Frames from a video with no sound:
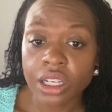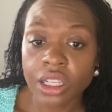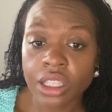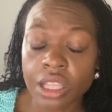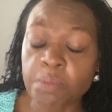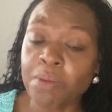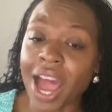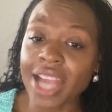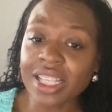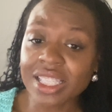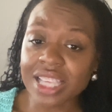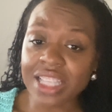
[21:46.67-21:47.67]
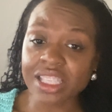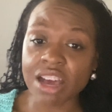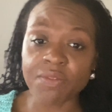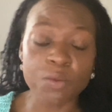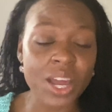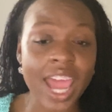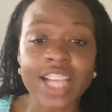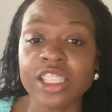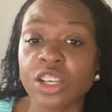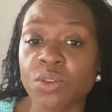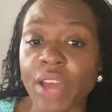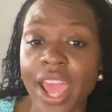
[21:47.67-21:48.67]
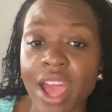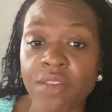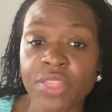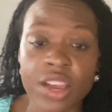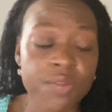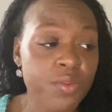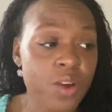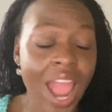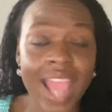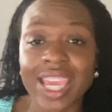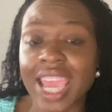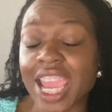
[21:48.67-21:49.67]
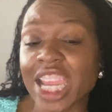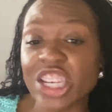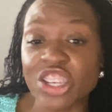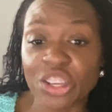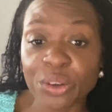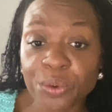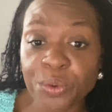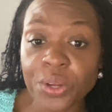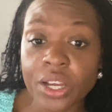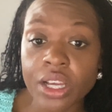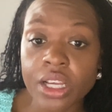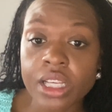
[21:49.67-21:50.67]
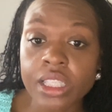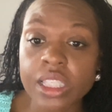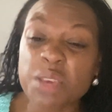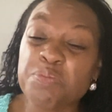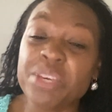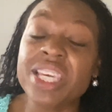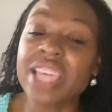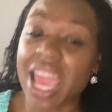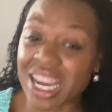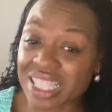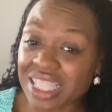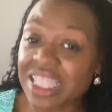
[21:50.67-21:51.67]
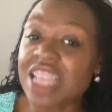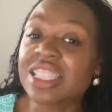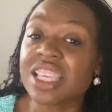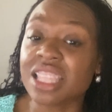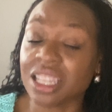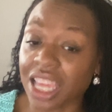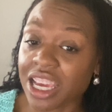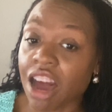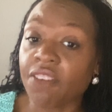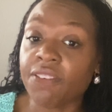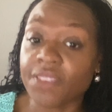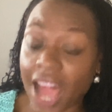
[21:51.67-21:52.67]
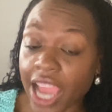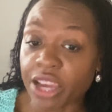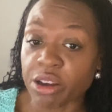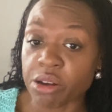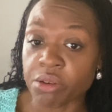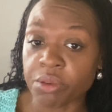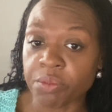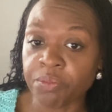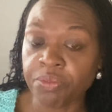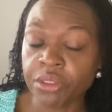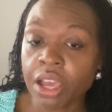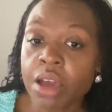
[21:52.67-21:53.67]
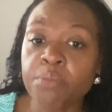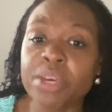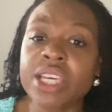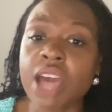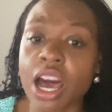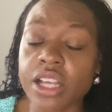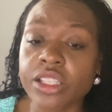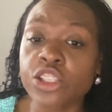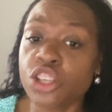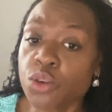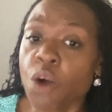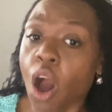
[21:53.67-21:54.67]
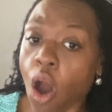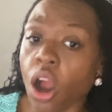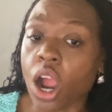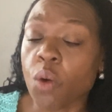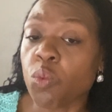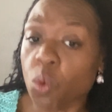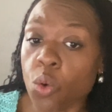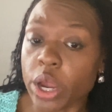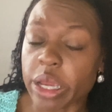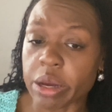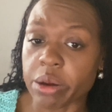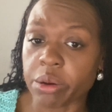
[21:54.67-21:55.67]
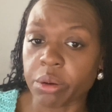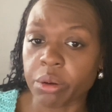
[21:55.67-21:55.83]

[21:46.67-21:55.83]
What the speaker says: The mindsets of what I don't have, therefore I can't do, to be cast to the lake of fire. Because you are a warrior.